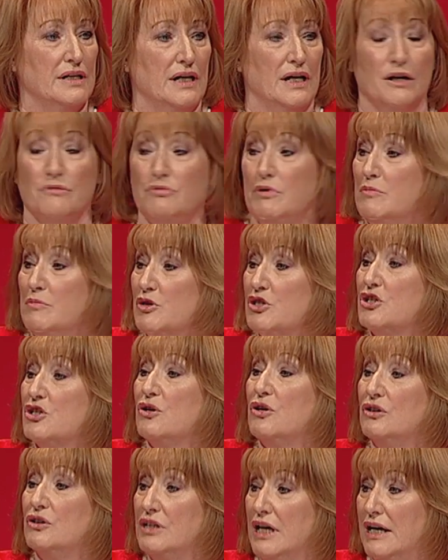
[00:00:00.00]
And we must
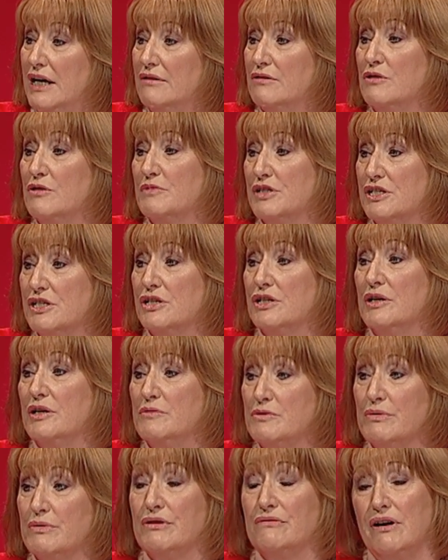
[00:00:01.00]
all now come to
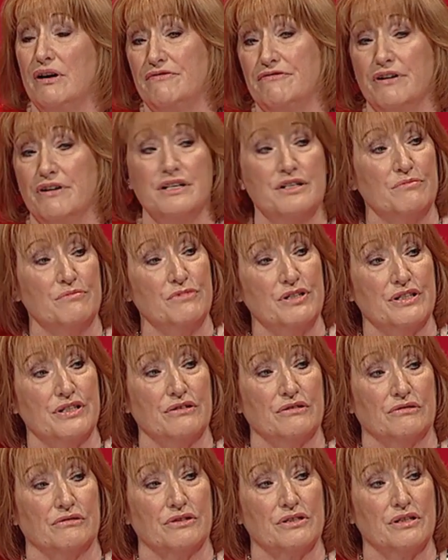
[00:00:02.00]
terms with the referendum
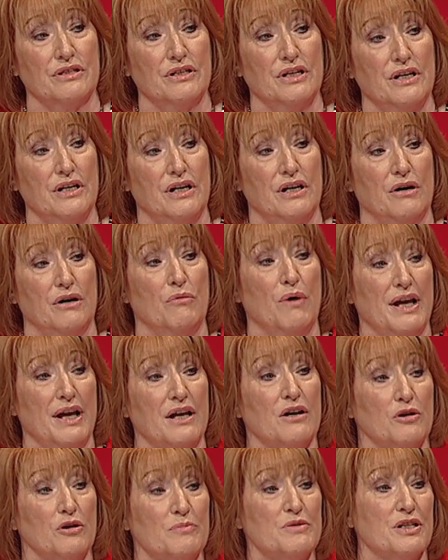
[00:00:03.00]
result and
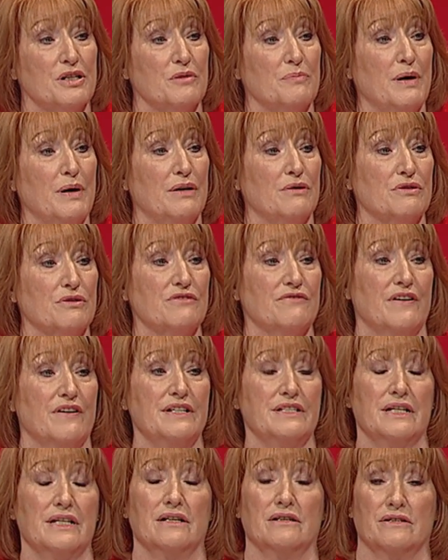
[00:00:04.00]
wake up to the perils
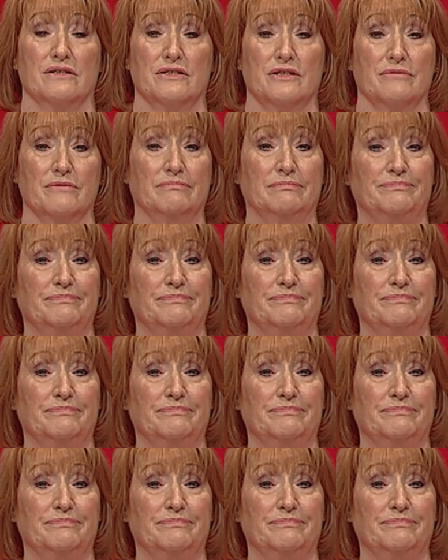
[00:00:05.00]
facing us.